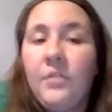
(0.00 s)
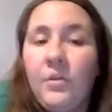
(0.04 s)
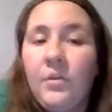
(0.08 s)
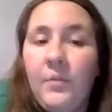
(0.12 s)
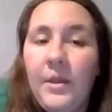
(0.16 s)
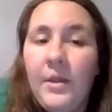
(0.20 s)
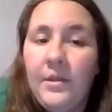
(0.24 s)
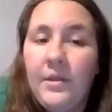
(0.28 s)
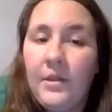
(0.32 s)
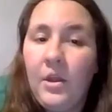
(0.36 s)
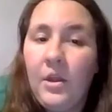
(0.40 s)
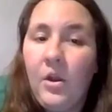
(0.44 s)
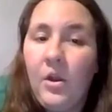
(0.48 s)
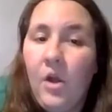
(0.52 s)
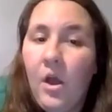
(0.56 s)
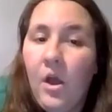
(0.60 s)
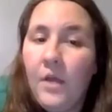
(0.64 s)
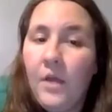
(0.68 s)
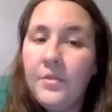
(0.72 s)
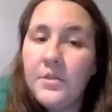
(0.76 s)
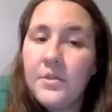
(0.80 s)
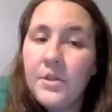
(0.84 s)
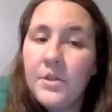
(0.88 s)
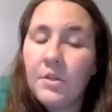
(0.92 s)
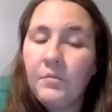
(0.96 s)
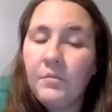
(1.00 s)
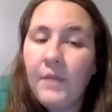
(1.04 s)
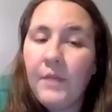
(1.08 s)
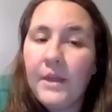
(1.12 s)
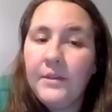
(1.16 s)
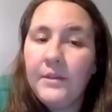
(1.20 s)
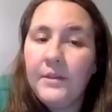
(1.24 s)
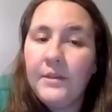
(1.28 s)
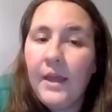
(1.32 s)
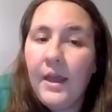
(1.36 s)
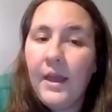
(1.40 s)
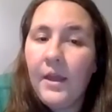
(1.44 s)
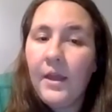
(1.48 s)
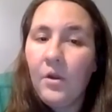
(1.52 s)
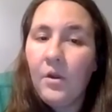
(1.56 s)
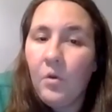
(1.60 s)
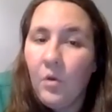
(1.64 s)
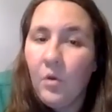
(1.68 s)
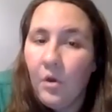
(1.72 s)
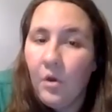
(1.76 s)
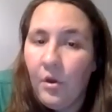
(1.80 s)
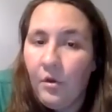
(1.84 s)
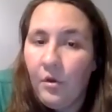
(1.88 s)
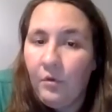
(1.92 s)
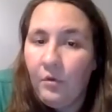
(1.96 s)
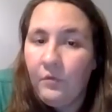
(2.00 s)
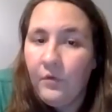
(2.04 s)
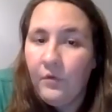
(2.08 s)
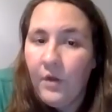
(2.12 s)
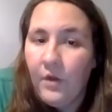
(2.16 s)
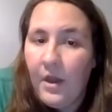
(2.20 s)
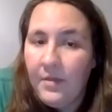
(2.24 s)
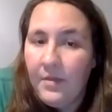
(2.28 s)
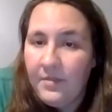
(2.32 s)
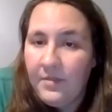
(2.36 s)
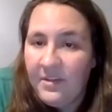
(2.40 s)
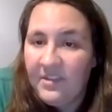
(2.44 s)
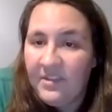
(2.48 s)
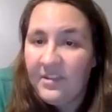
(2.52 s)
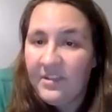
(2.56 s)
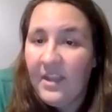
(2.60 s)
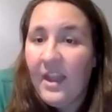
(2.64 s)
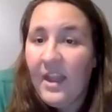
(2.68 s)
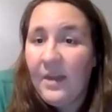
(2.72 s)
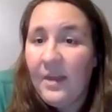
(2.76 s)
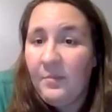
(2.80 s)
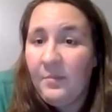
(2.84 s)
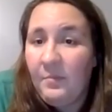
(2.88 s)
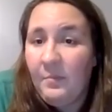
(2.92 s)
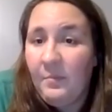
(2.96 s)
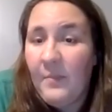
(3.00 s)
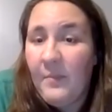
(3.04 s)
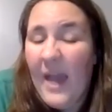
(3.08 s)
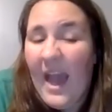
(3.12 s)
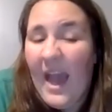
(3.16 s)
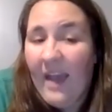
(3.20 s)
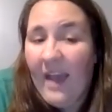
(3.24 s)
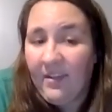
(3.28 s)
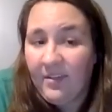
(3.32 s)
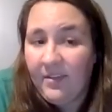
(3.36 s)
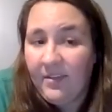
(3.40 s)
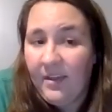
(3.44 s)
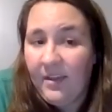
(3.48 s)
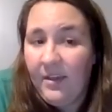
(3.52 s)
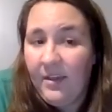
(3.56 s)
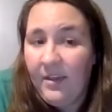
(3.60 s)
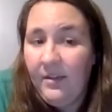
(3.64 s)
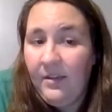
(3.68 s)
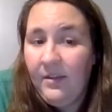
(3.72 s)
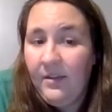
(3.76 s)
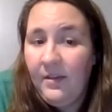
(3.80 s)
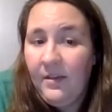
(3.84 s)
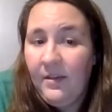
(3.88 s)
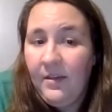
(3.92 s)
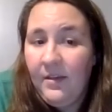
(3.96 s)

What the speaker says: So is it on this red dot or over on this side past it?